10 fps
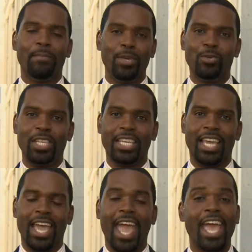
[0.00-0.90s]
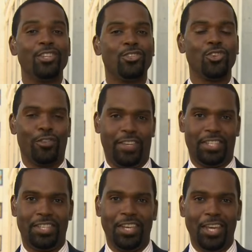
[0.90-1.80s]
music, and
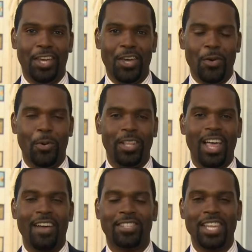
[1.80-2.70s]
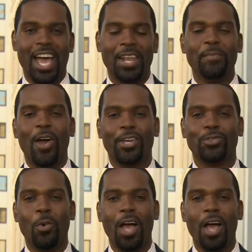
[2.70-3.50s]
service. Reporting live tonight, I'm Marcus